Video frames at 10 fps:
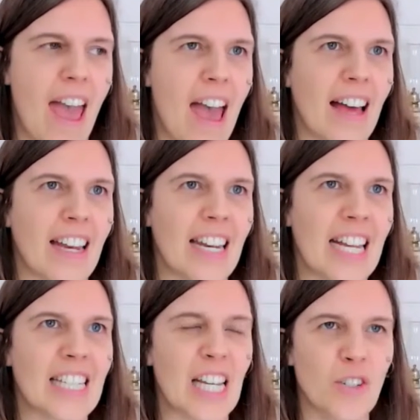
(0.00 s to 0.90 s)
And
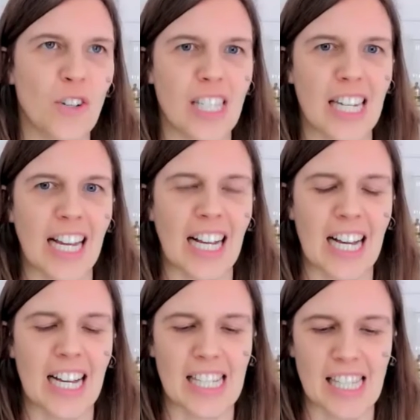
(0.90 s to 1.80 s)
it's interesting
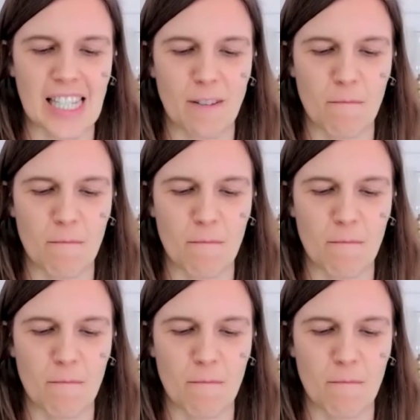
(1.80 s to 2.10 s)
cuz